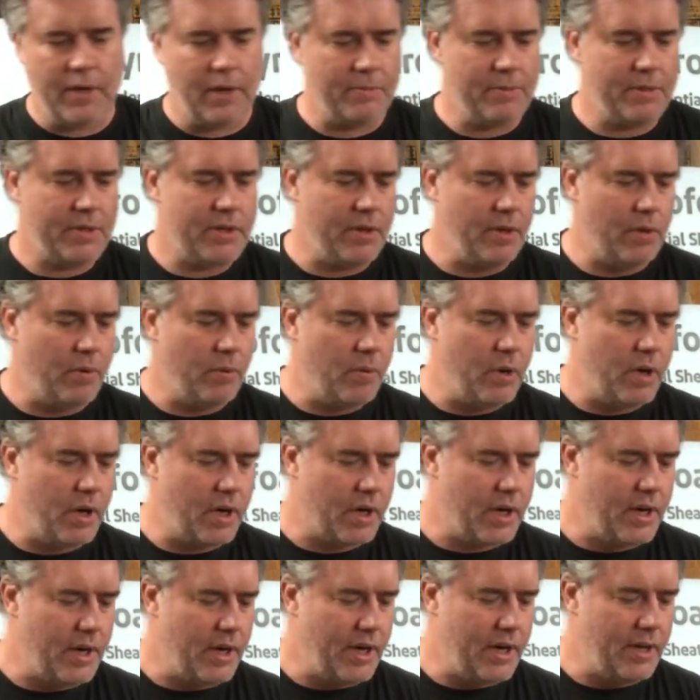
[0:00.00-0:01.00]
I'm still
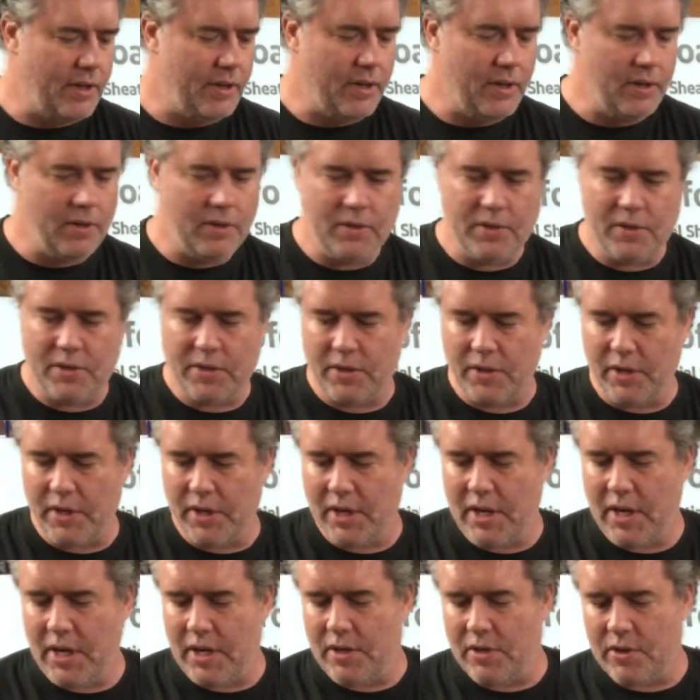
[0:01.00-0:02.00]
working on those, so
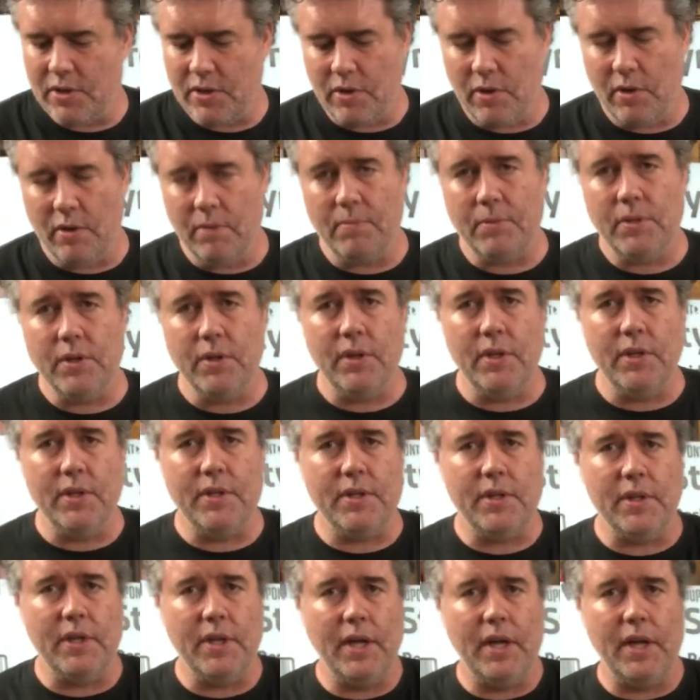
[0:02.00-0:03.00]
I can't show them to you
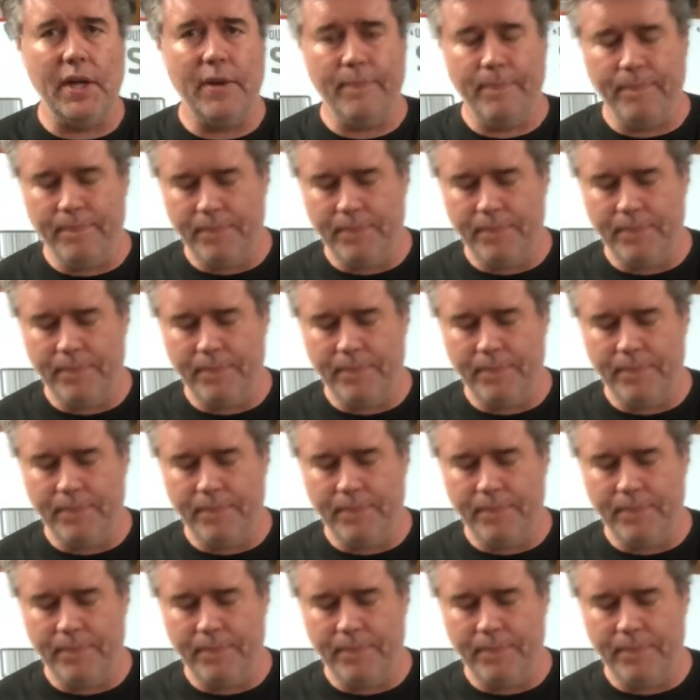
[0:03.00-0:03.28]
today.